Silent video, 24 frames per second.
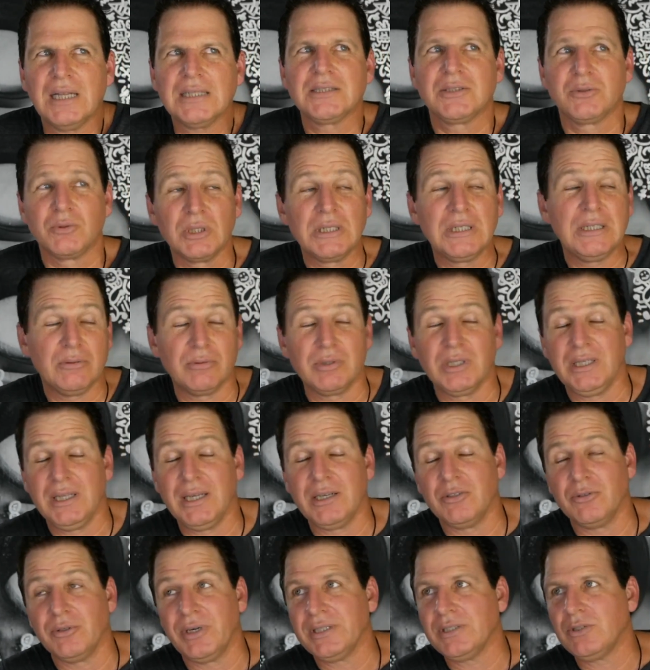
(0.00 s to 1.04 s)
really, really a
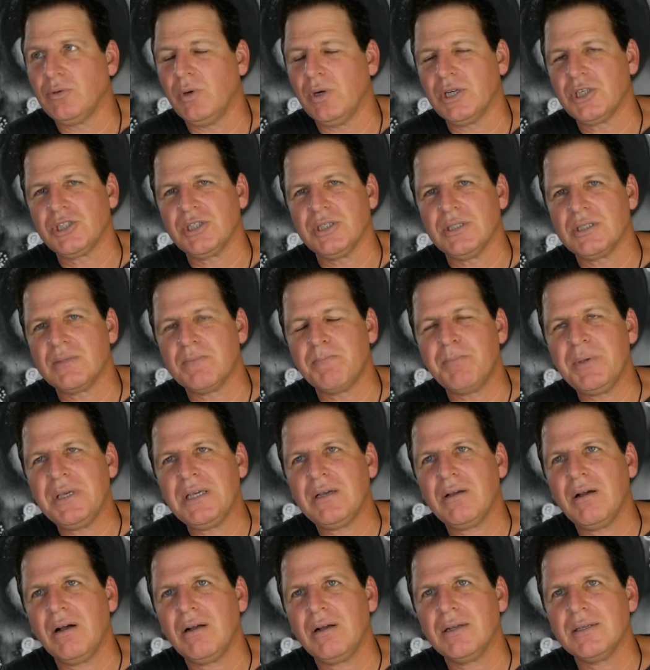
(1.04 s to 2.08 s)
great question,
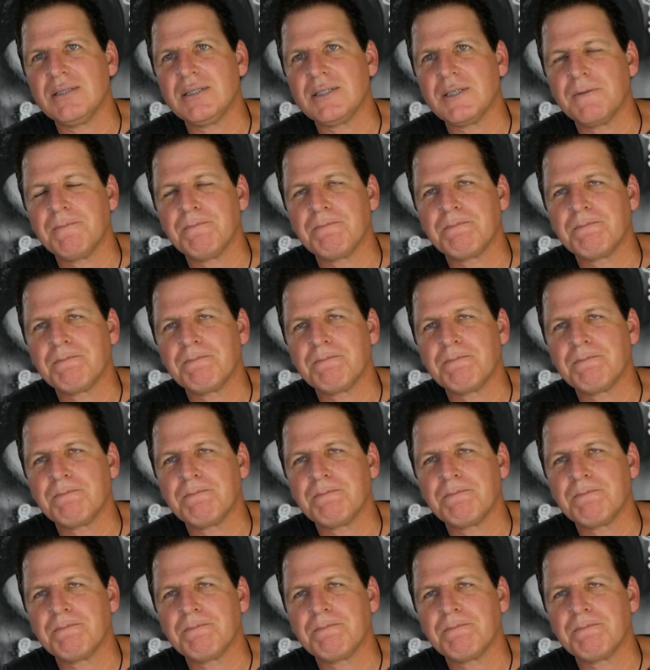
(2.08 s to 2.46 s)
because